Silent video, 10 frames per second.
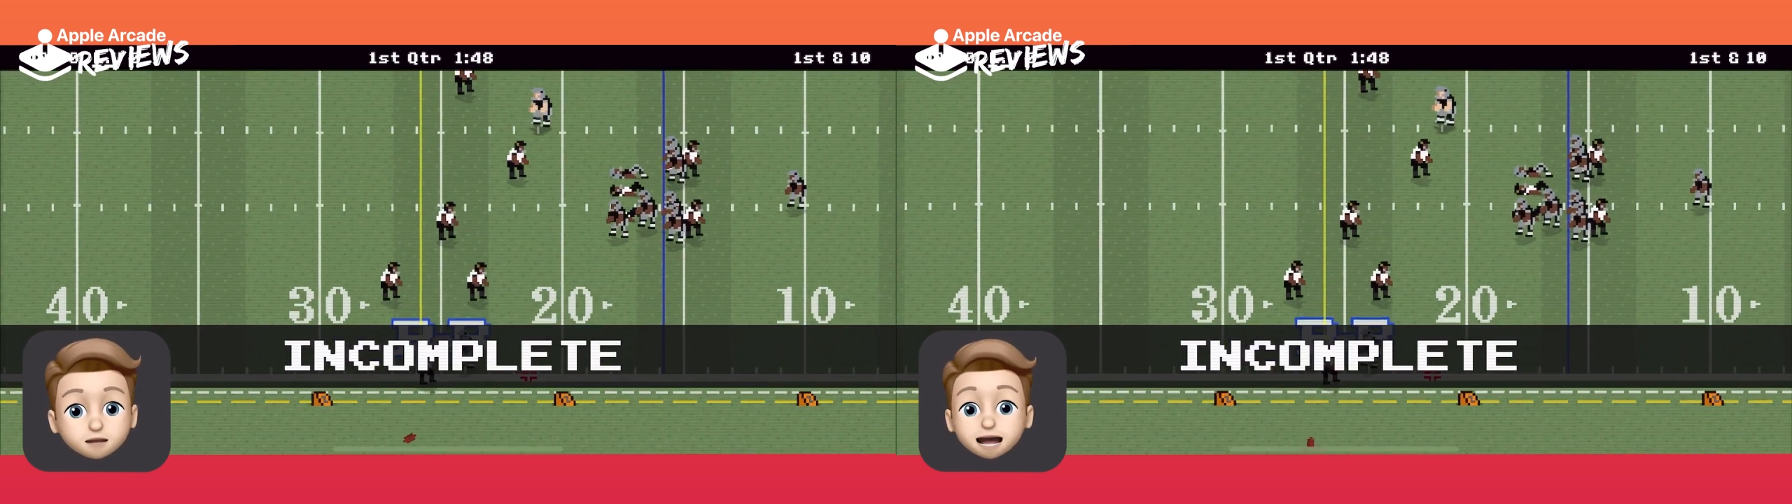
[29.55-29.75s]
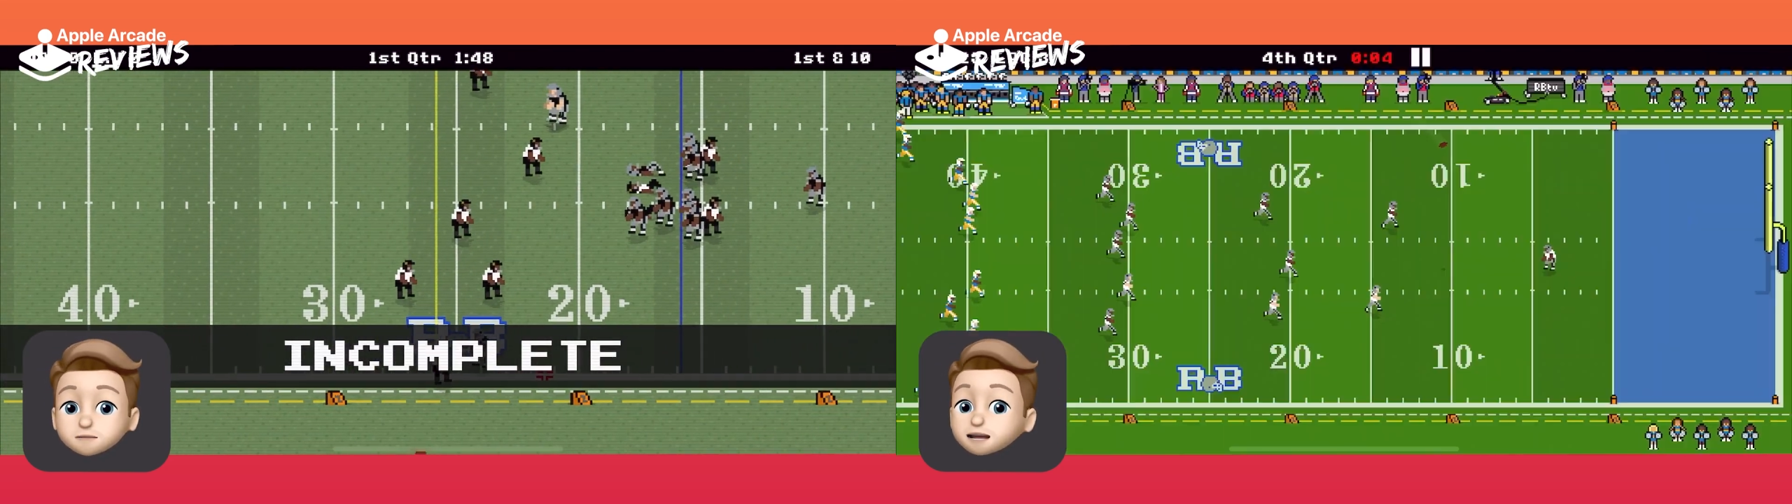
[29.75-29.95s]

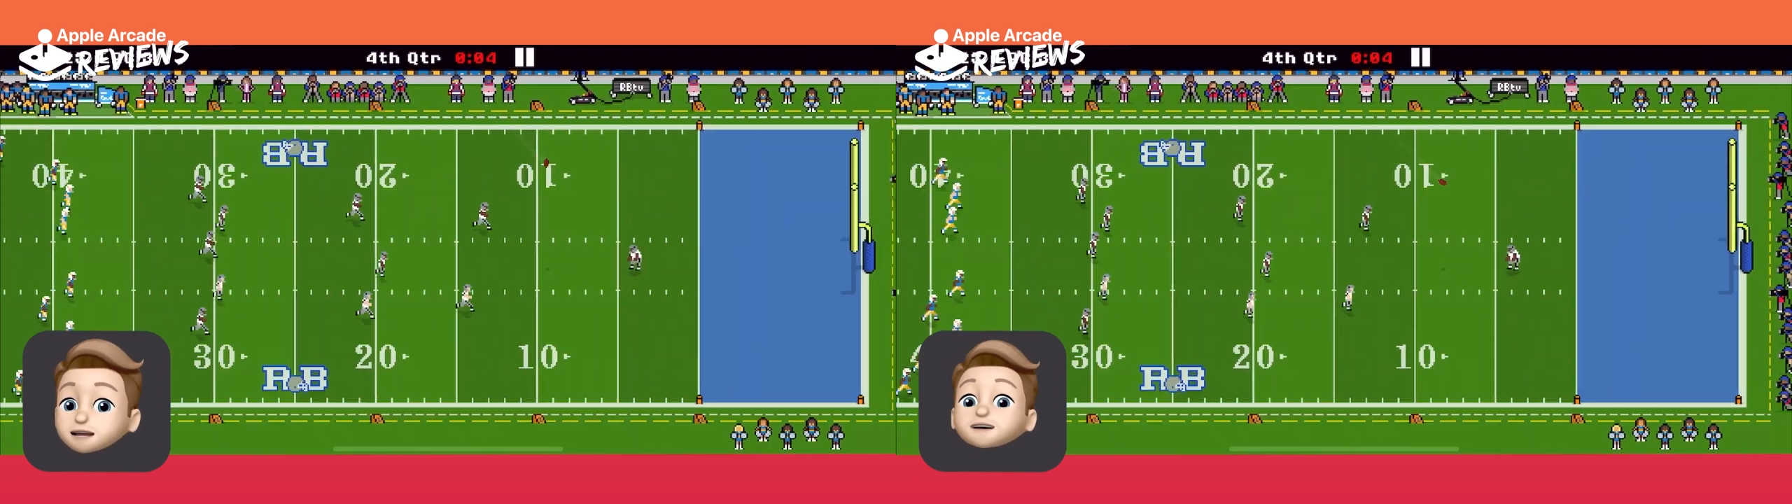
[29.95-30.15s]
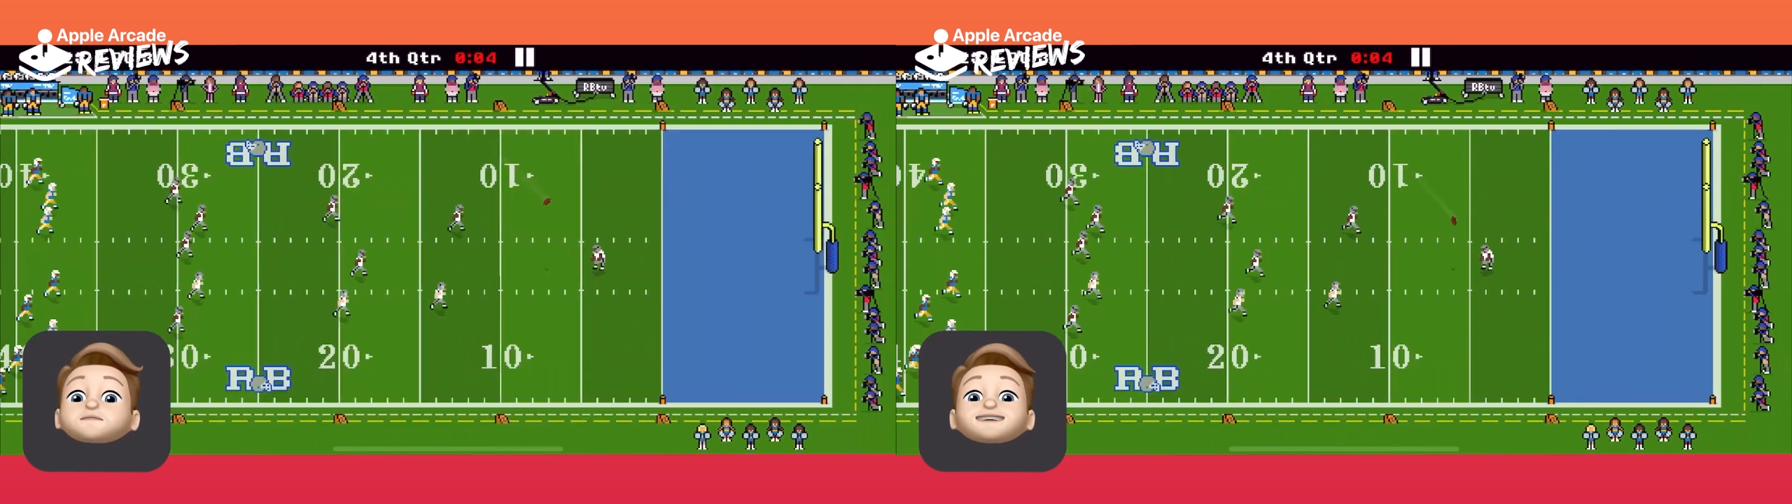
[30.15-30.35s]
I'm going to
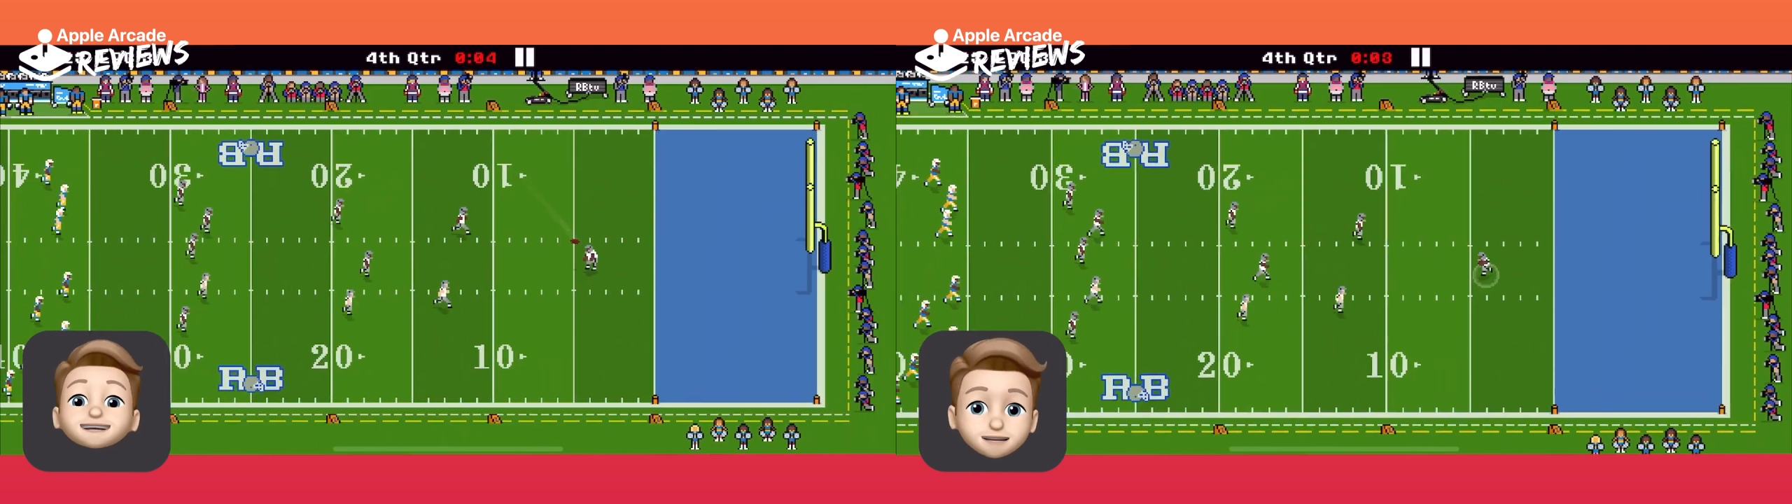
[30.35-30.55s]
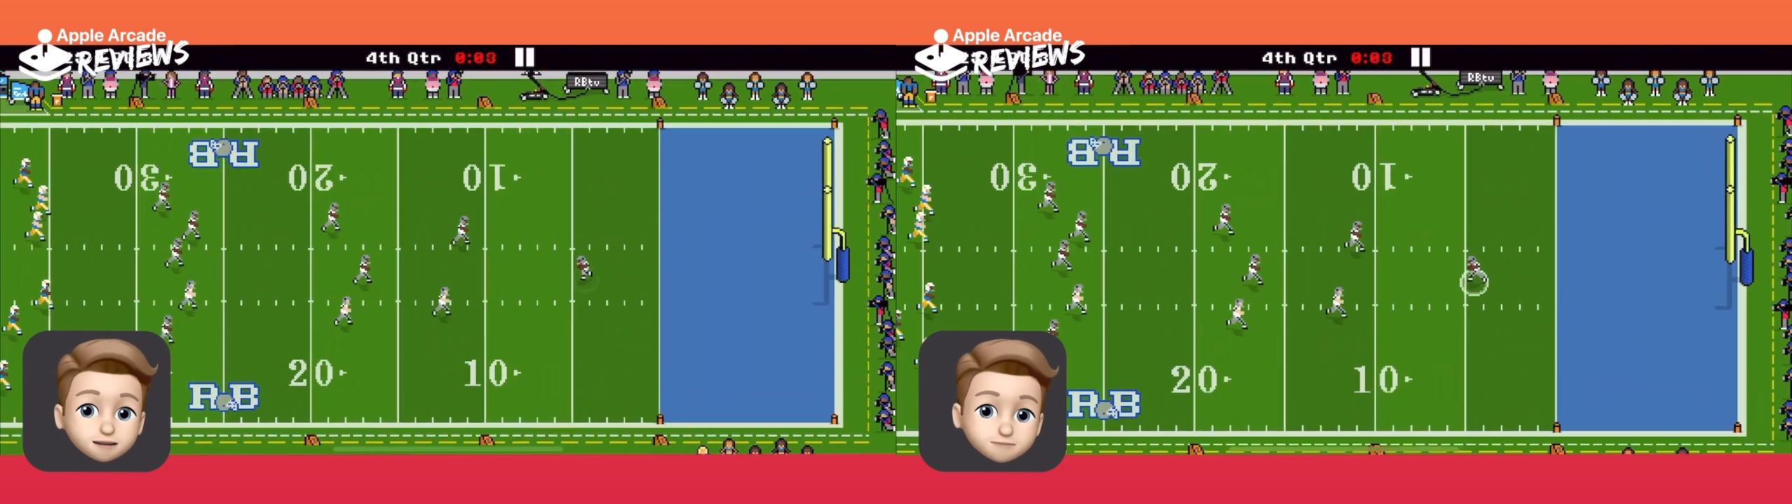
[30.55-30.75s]
come
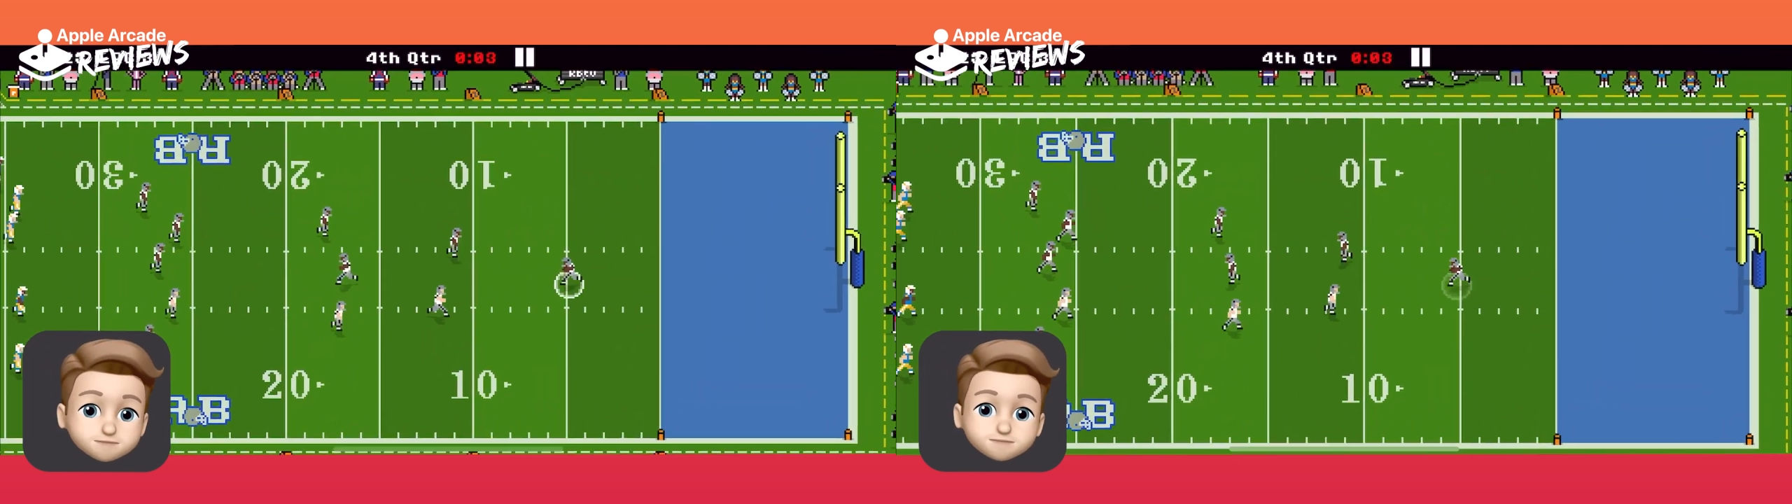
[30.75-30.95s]
clean here.